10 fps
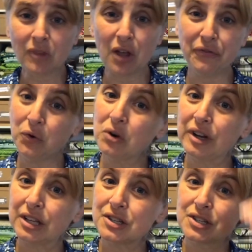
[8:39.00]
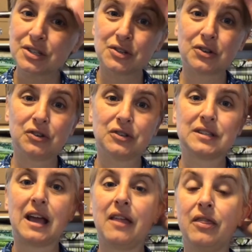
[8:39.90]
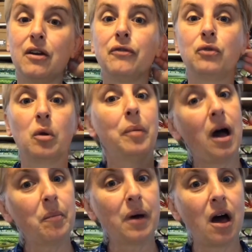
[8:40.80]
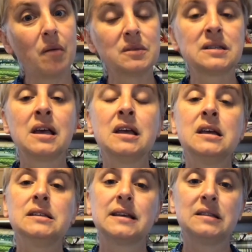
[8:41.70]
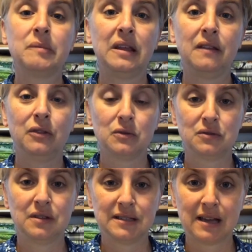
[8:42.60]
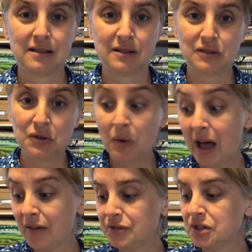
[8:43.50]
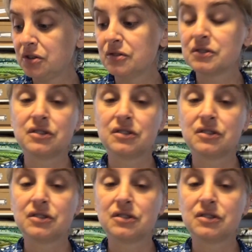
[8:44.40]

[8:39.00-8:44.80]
4-inch circles and therefore pom-poms doesn't mean that those are the sizes you have to use.